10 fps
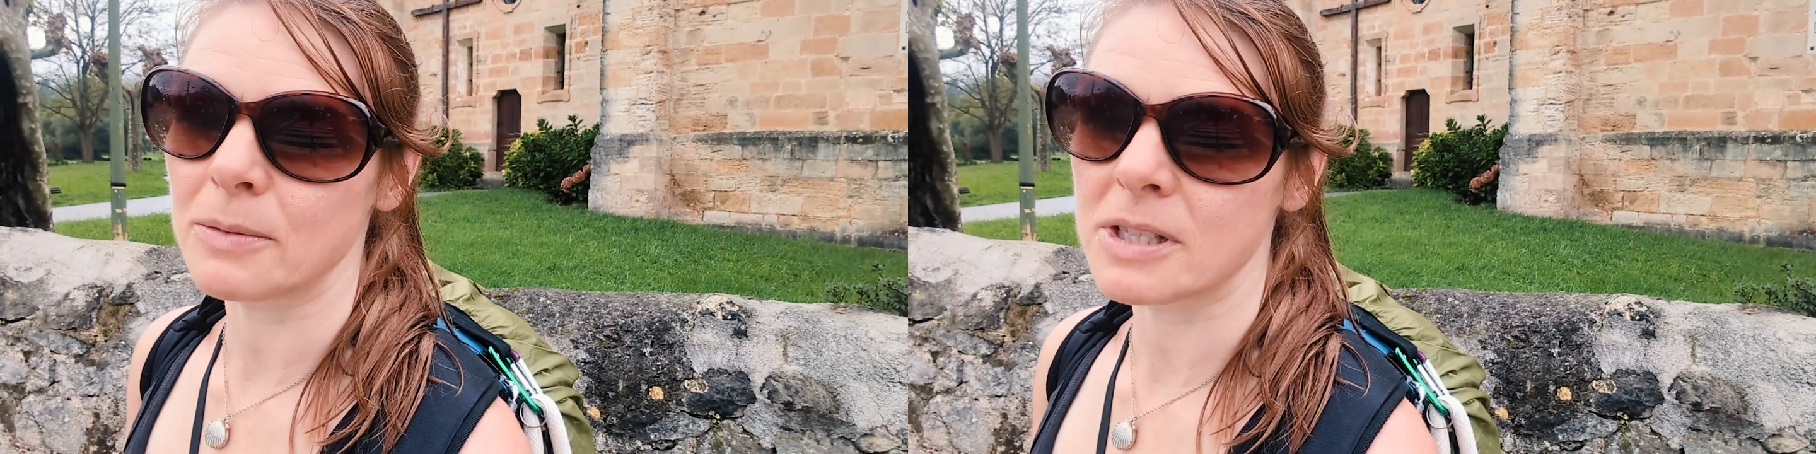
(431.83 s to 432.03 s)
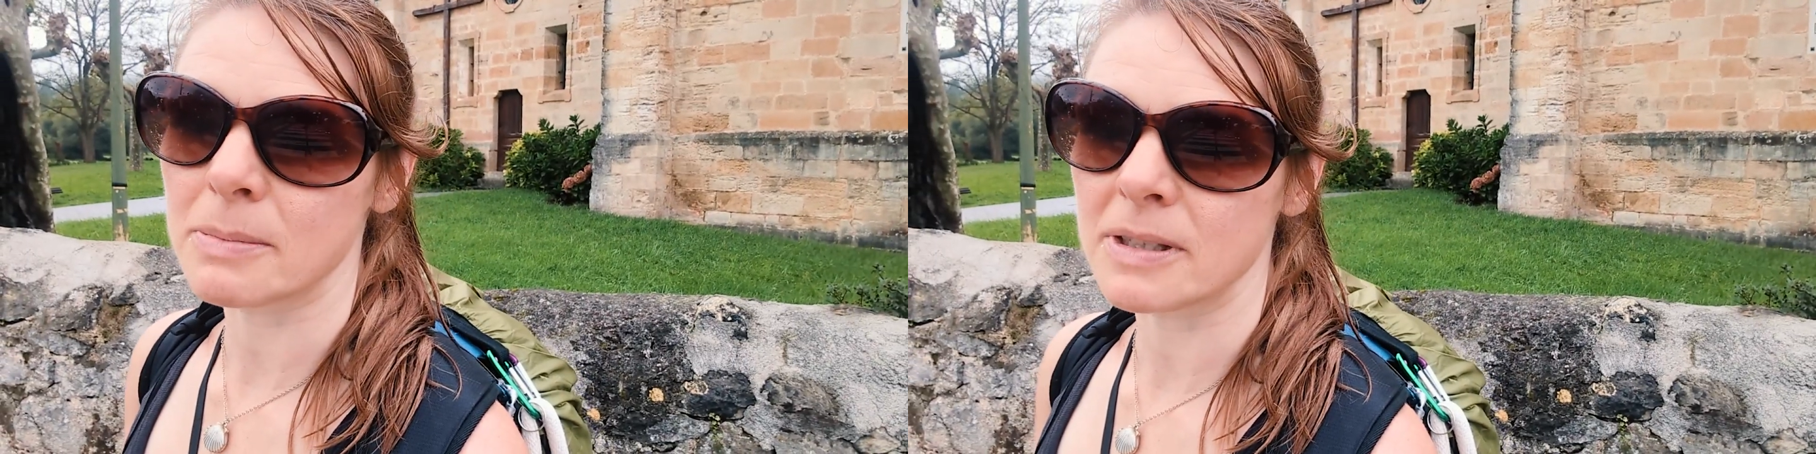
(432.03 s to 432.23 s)

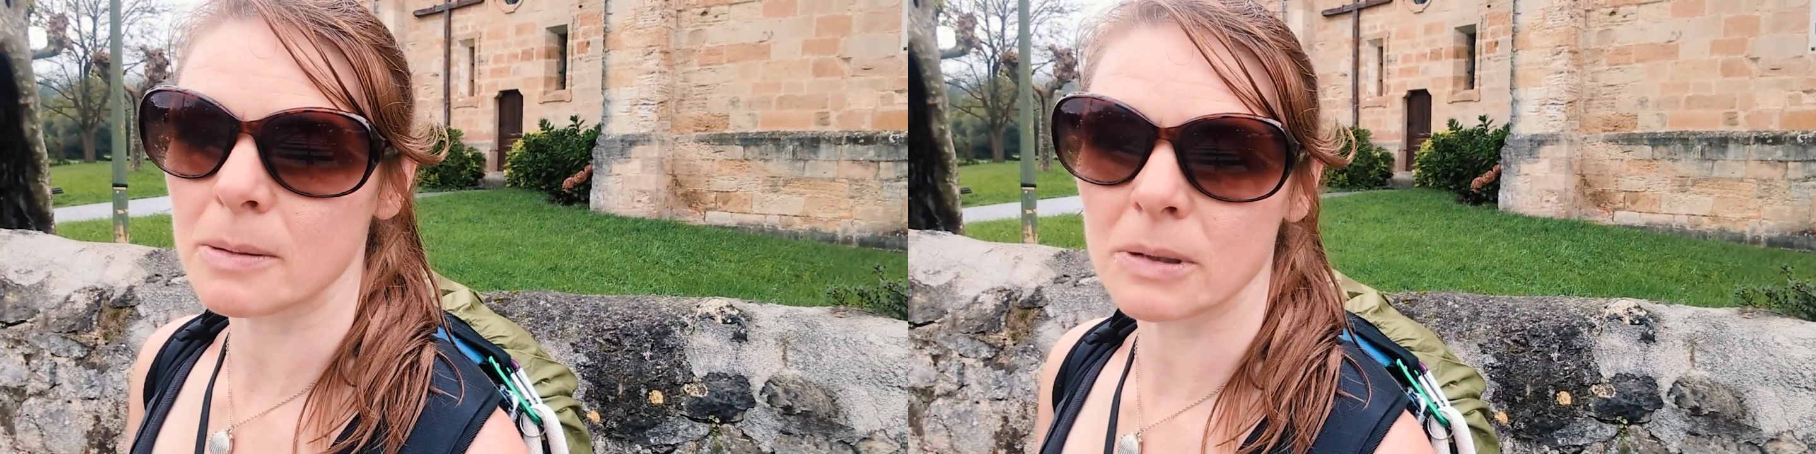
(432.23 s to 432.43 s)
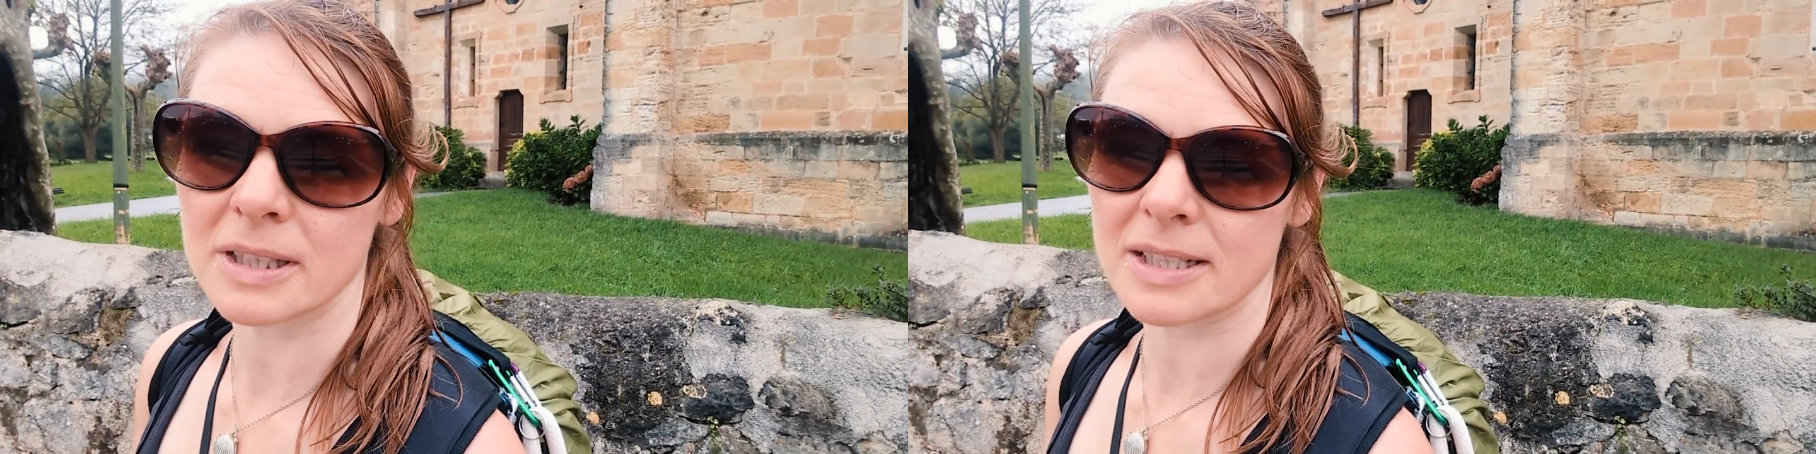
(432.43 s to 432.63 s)
which is about
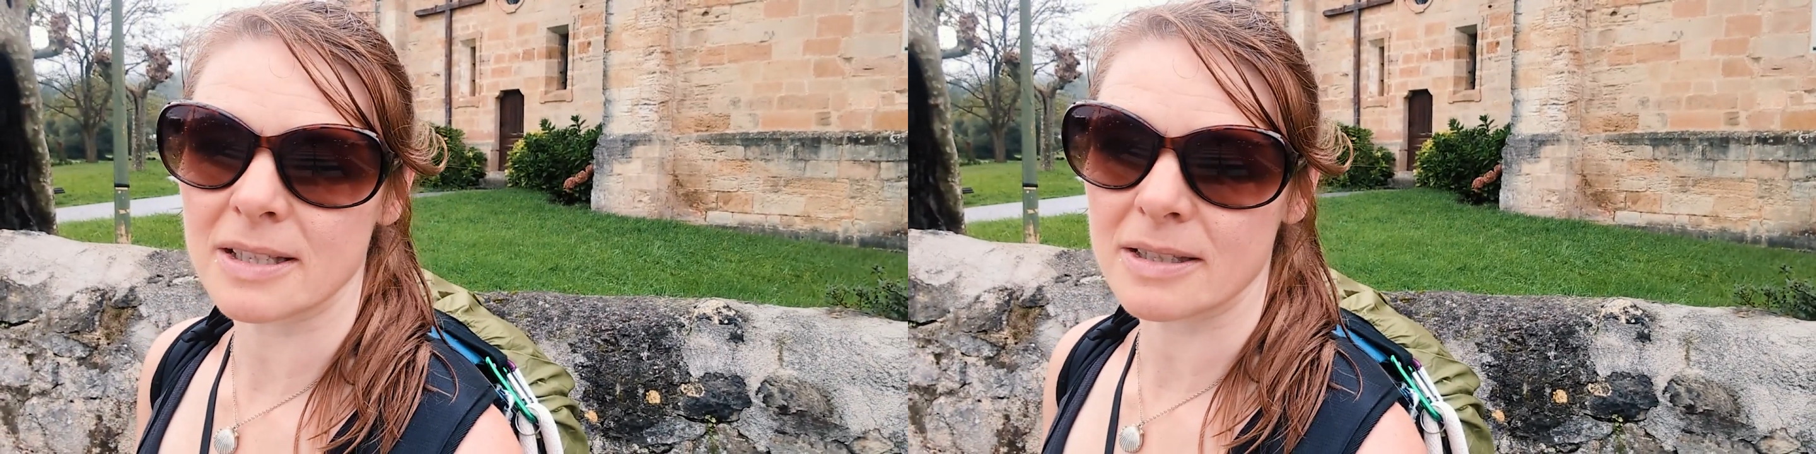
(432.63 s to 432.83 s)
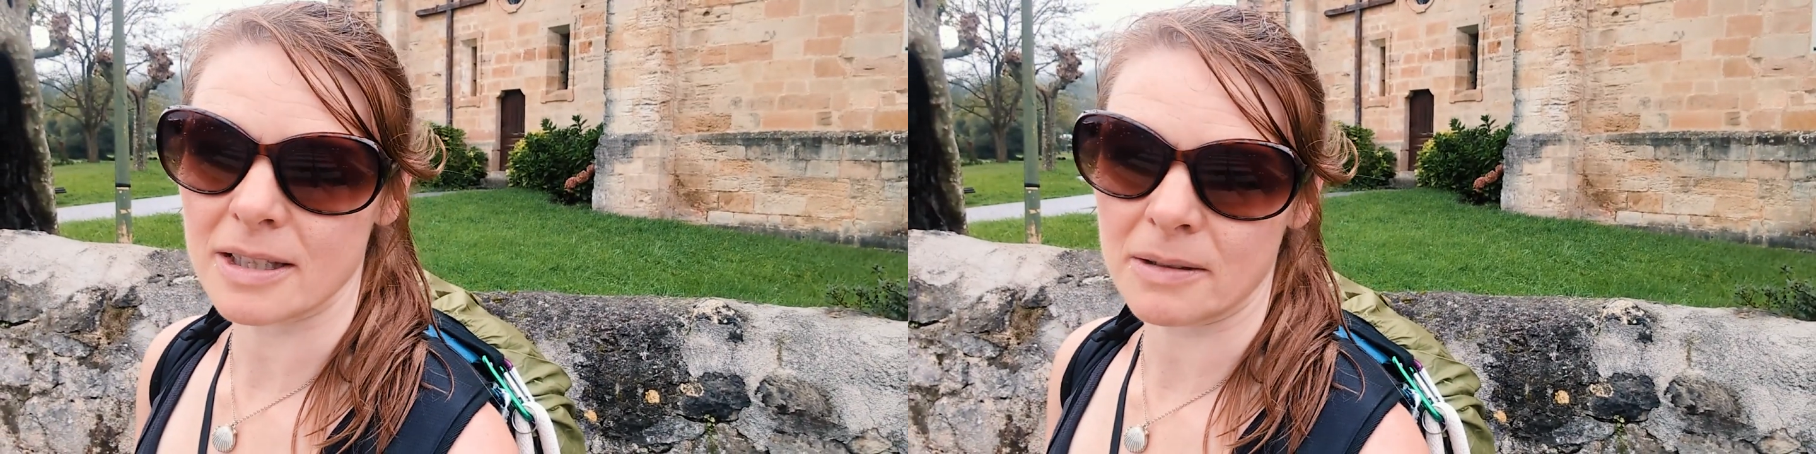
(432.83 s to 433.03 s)
double the distance,